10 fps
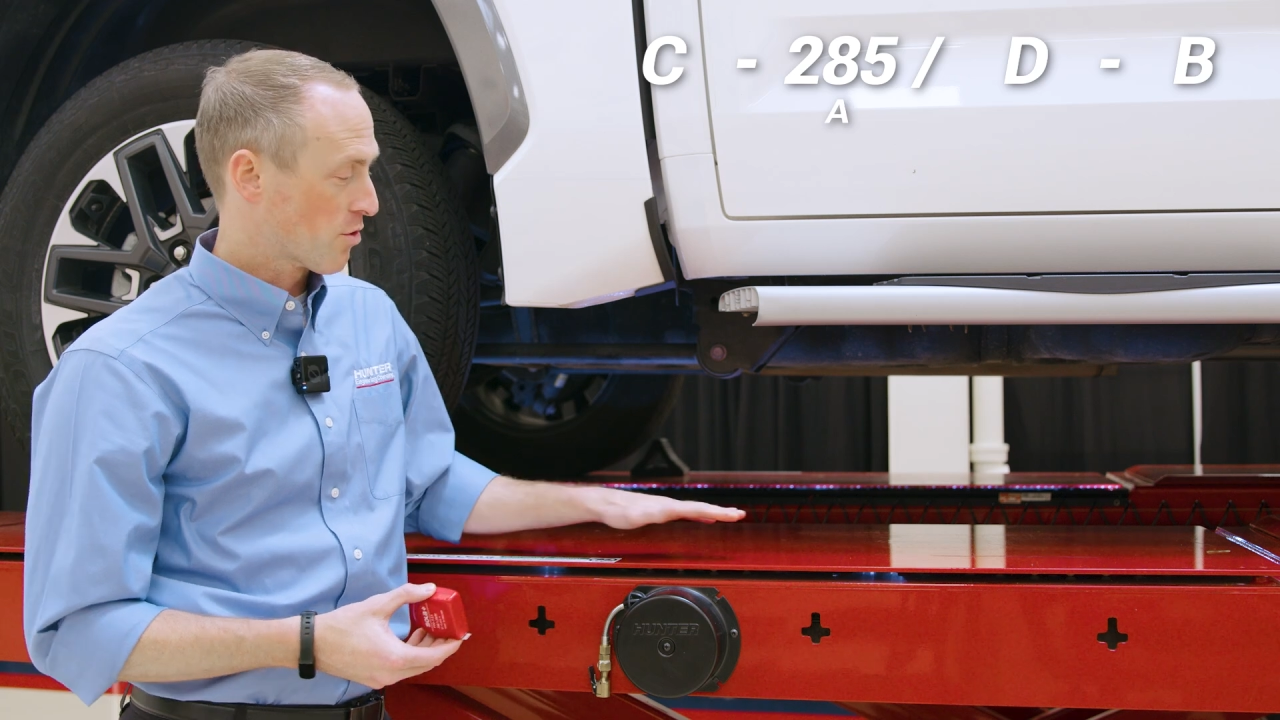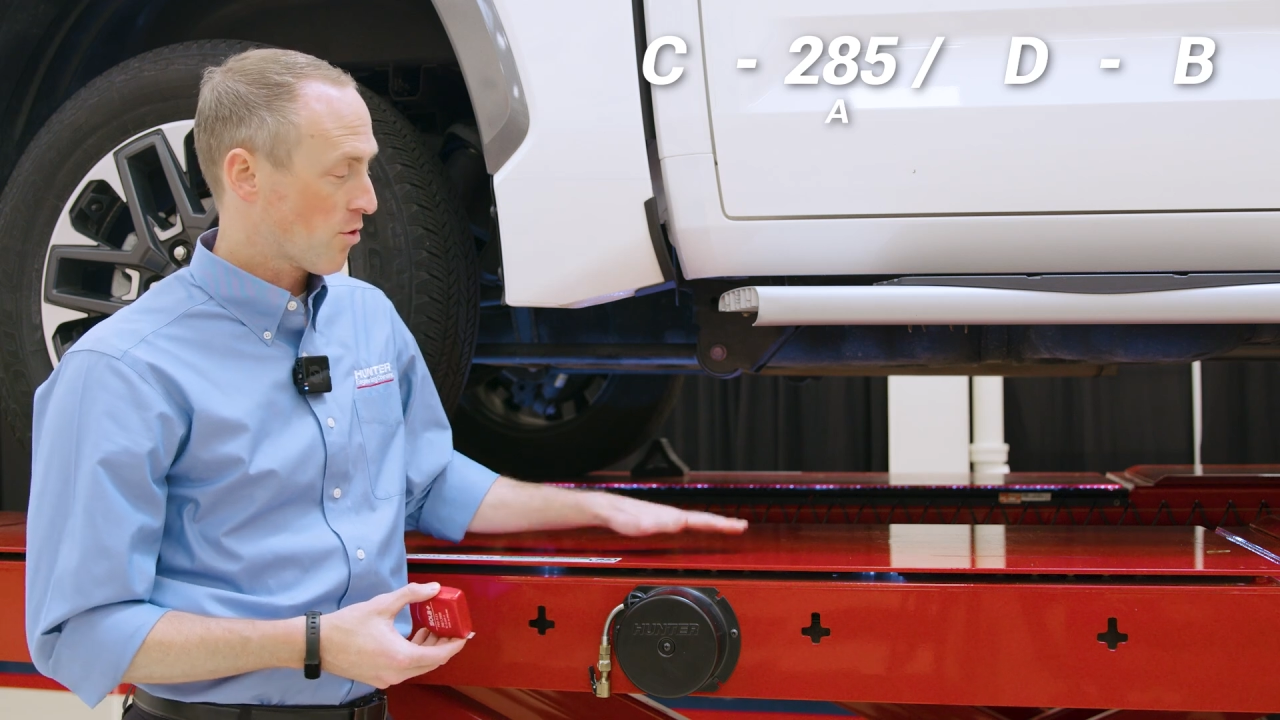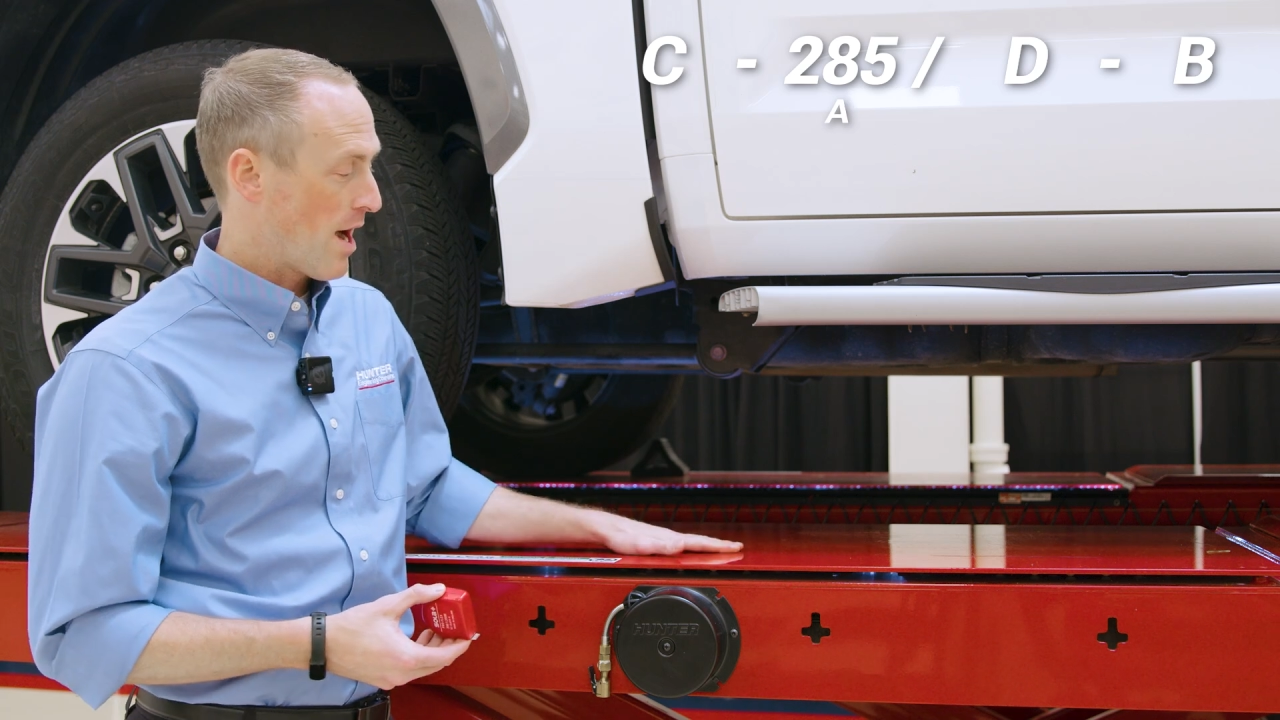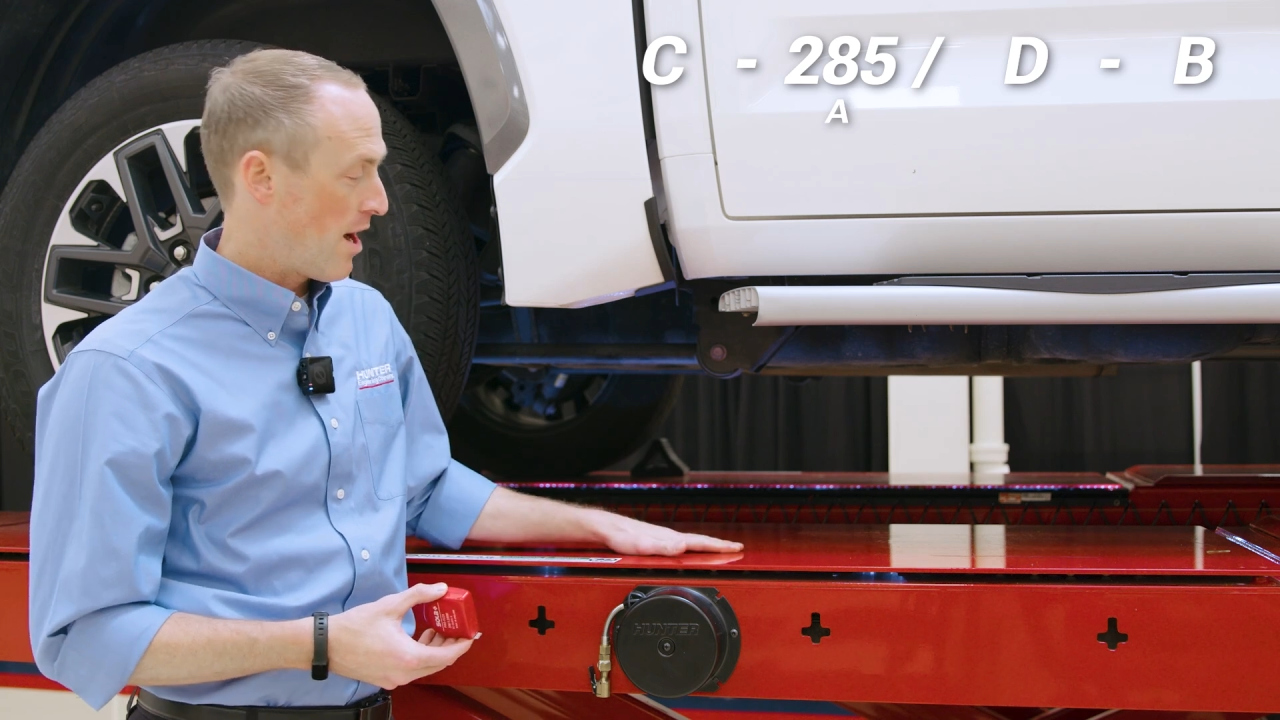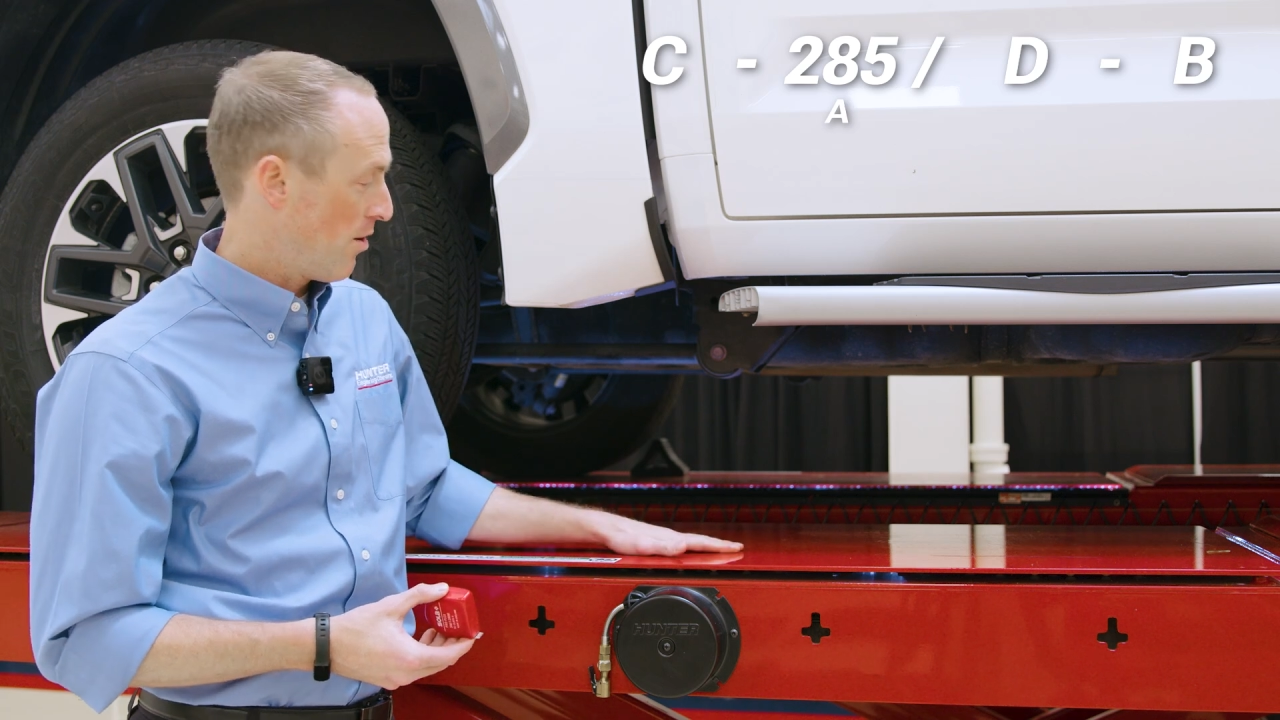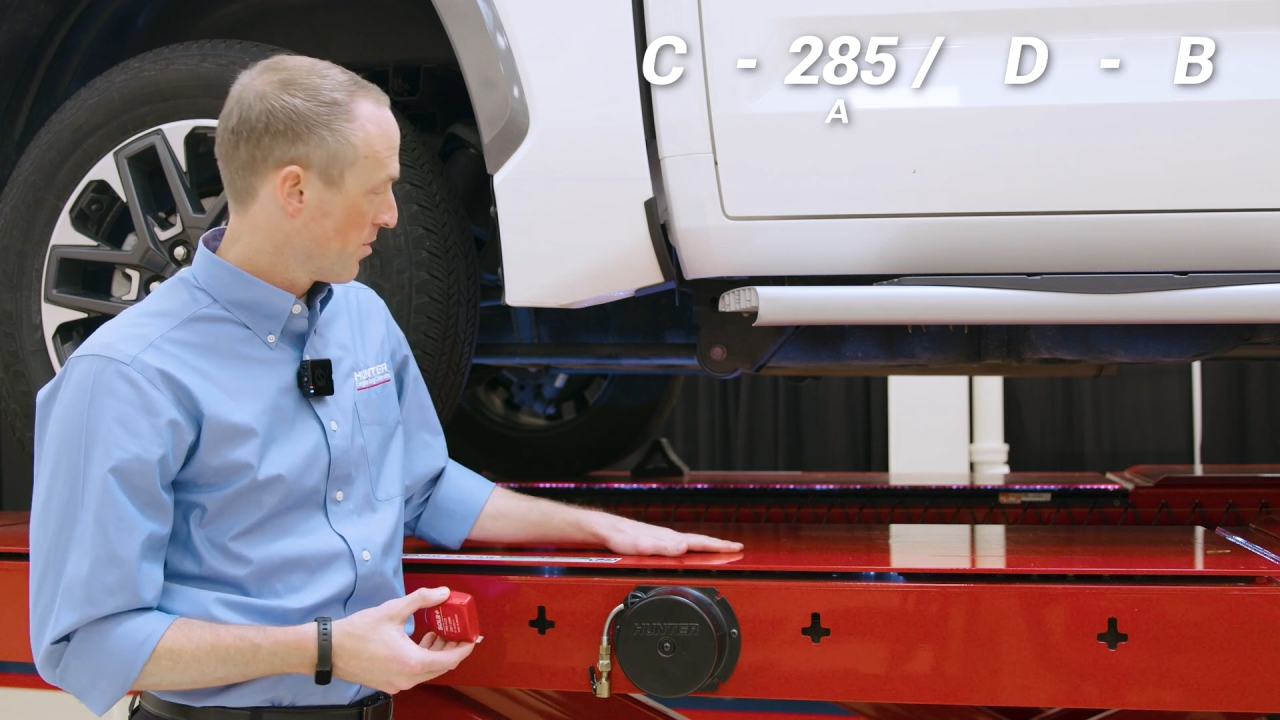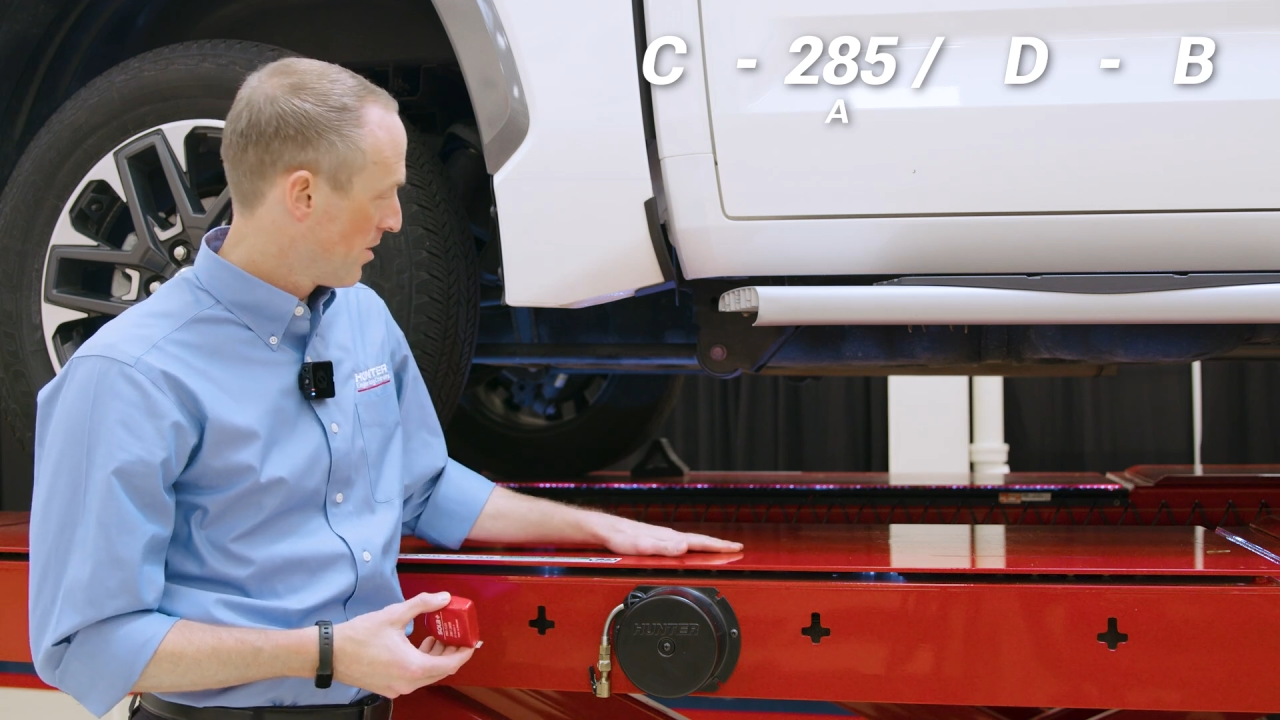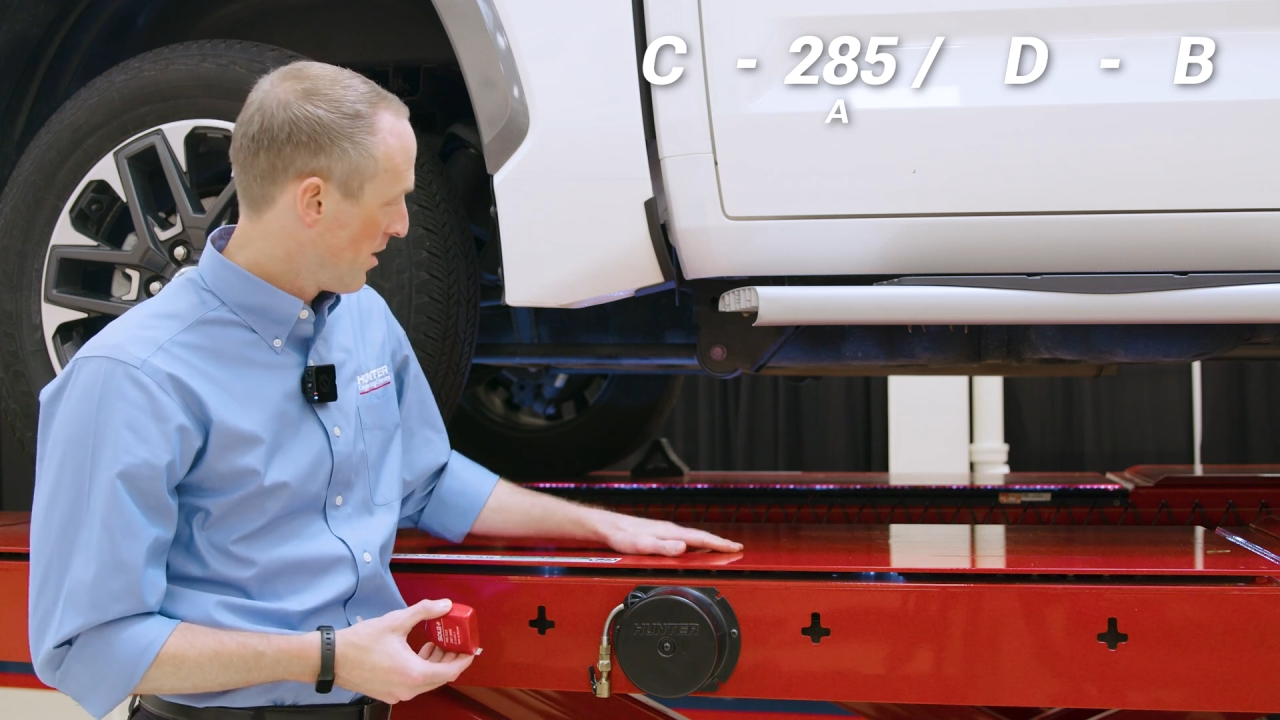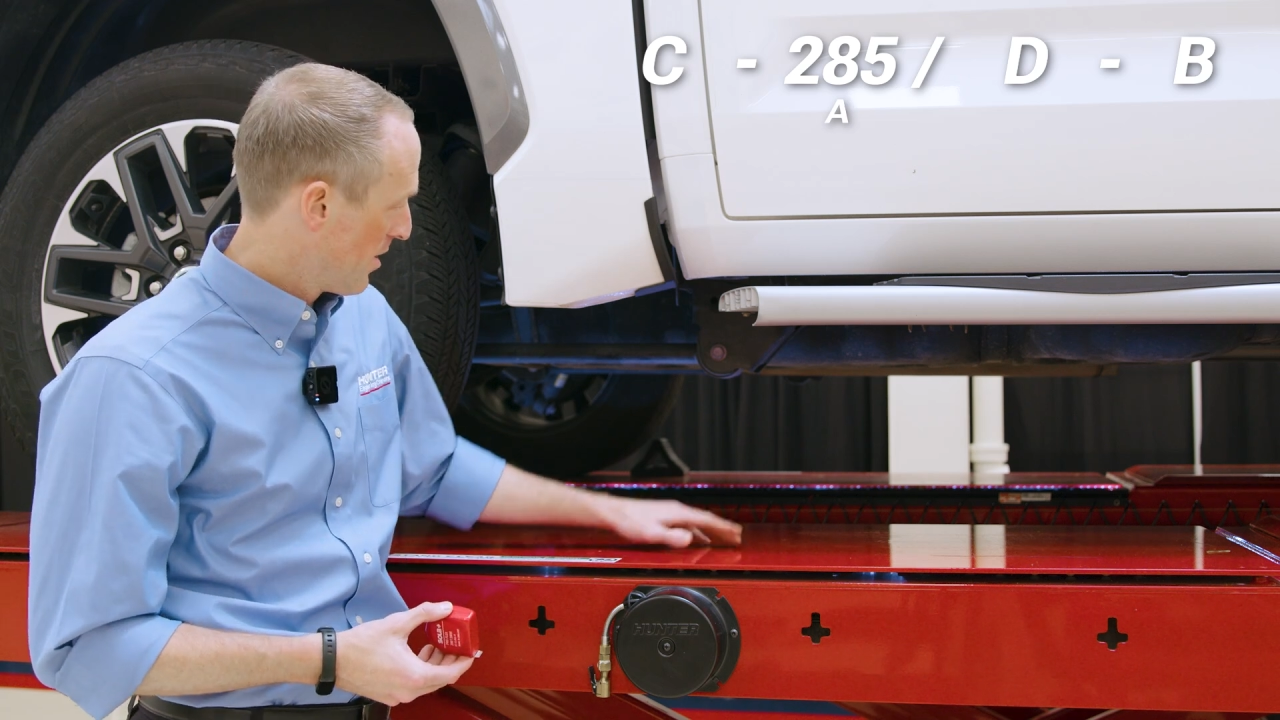ground